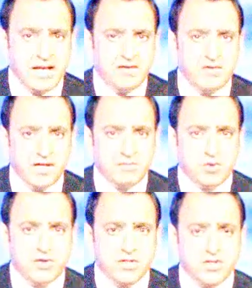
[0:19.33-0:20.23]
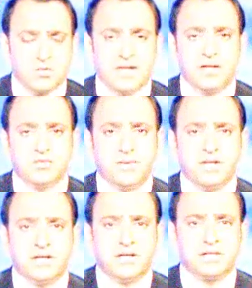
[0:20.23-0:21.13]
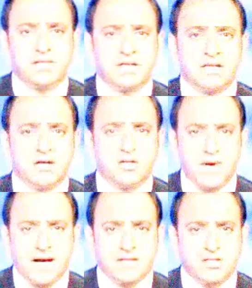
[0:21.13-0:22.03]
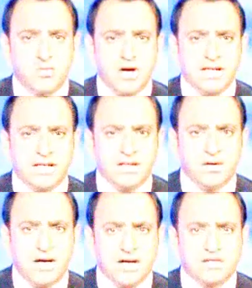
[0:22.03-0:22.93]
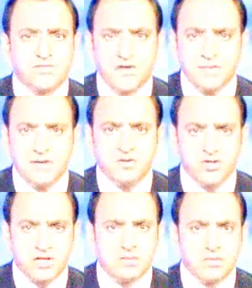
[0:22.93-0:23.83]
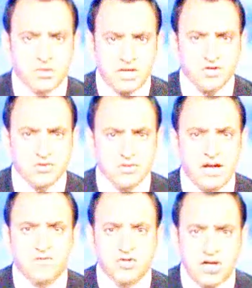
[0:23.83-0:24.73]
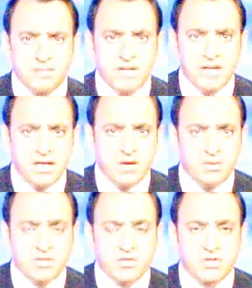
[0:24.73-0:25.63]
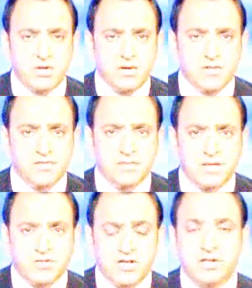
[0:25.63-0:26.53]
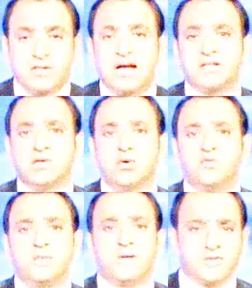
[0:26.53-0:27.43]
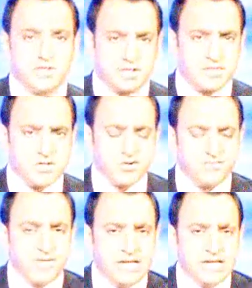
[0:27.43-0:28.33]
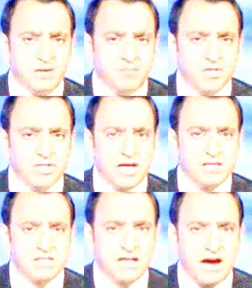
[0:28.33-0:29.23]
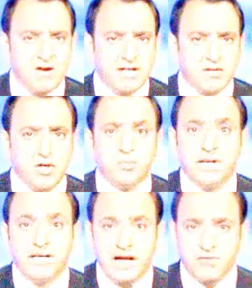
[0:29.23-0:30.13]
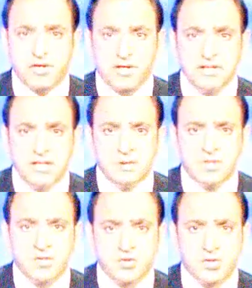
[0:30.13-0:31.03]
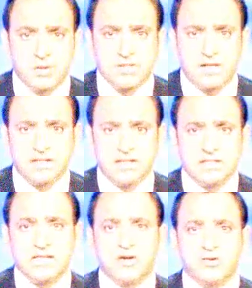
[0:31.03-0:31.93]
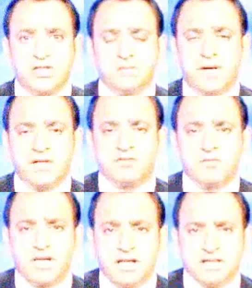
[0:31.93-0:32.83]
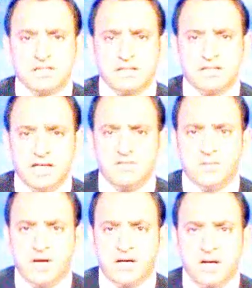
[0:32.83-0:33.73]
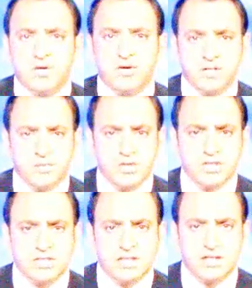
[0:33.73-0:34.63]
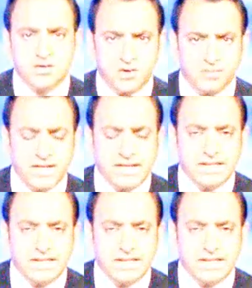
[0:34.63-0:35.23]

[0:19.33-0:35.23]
Every year, more than 2 million women and girls undergo the practice widely known as female genital mutilation, FGM, which is also known as female genital cutting or female circumcision. Most cases are carried out openly in Africa, but it's also conducted in secrecy in parts of the Middle East and even among immigrant communities in Europe.